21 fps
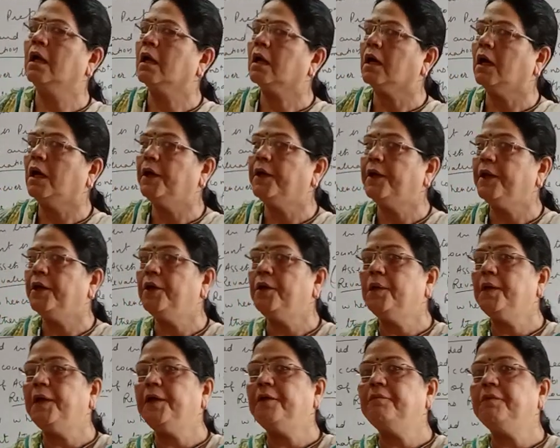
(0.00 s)

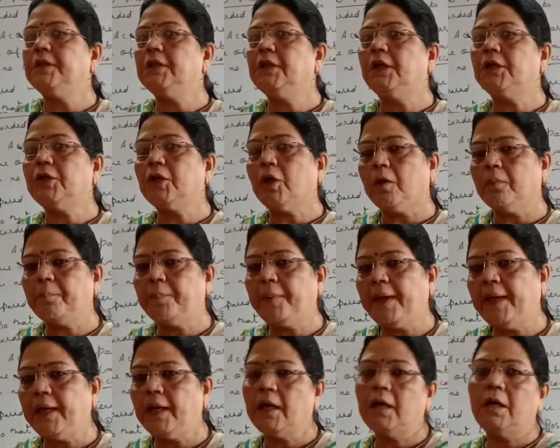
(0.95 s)
Continuing with the
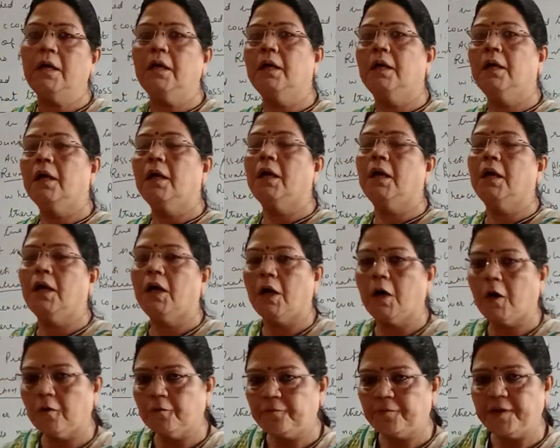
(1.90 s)
topic
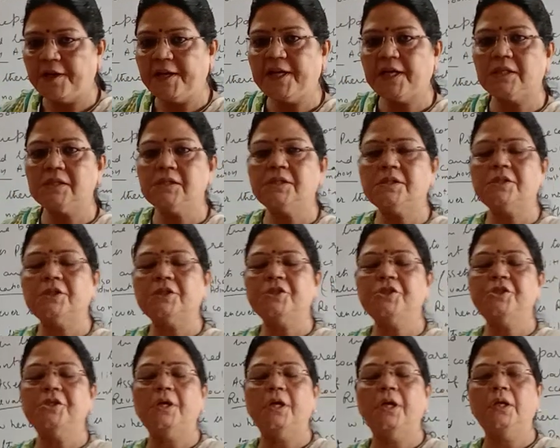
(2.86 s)
of
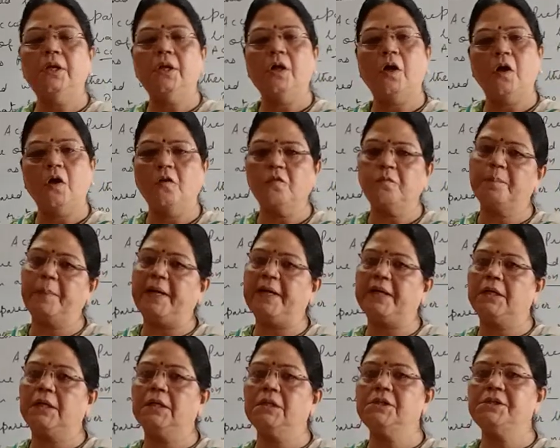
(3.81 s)
reconstruction of
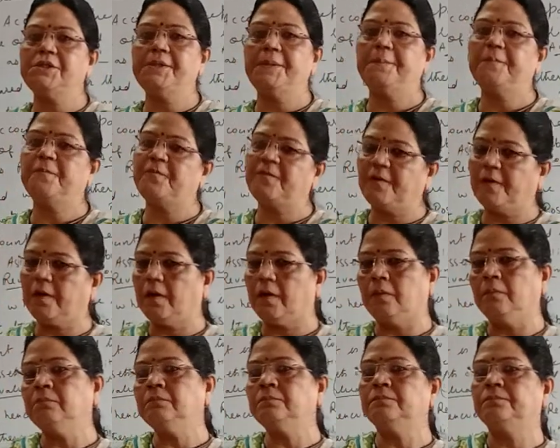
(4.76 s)
partnership
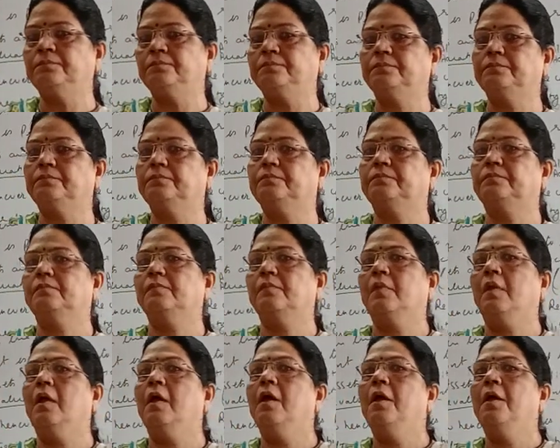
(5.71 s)
firm,
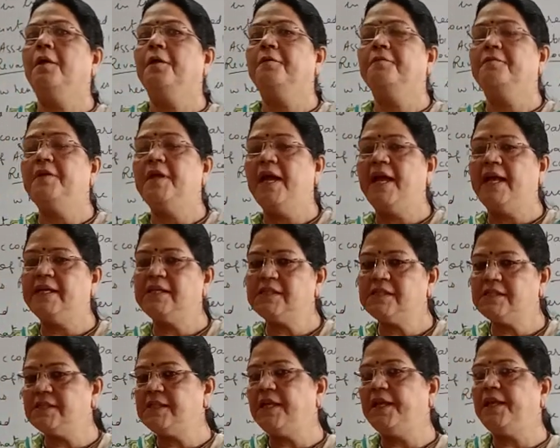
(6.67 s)
we had
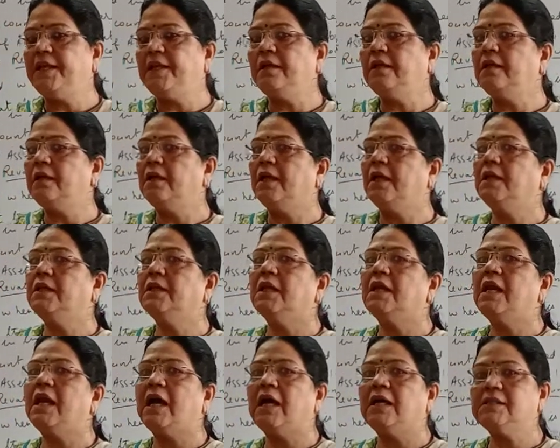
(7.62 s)
seen in the
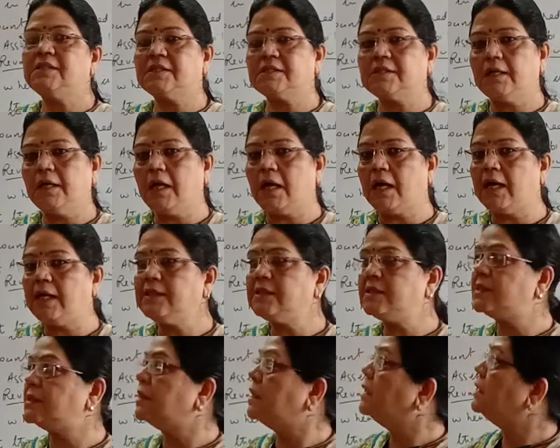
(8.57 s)
last
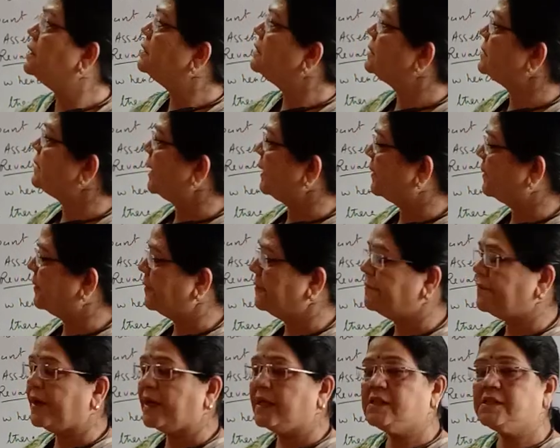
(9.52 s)
class
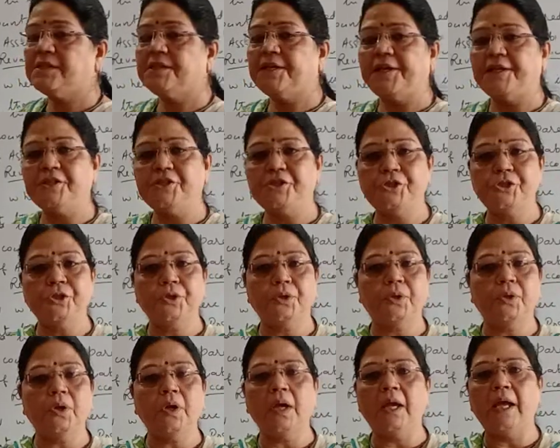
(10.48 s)
sacrifice
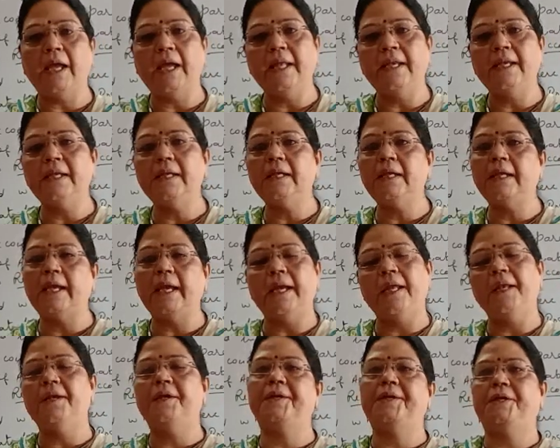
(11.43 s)
ratio and
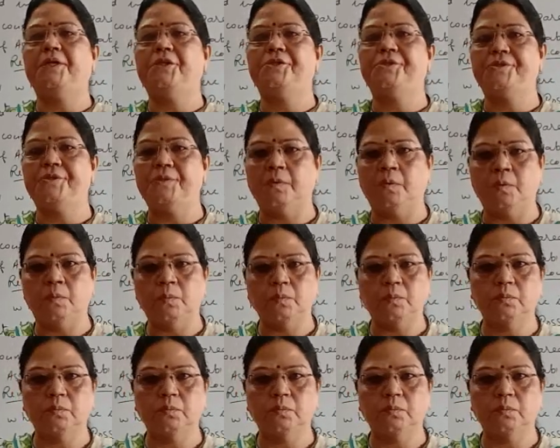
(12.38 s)
gain ratio.